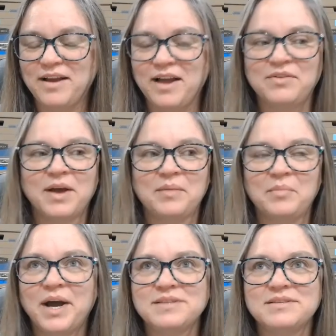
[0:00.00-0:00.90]
I've gotten
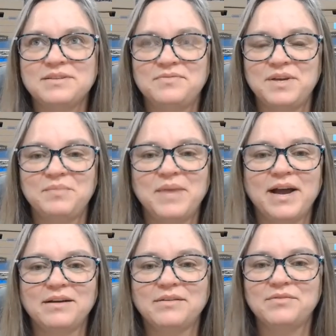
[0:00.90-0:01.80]
positive
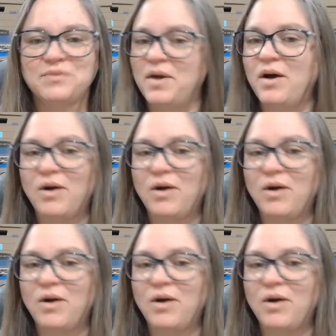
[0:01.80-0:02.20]
feedback from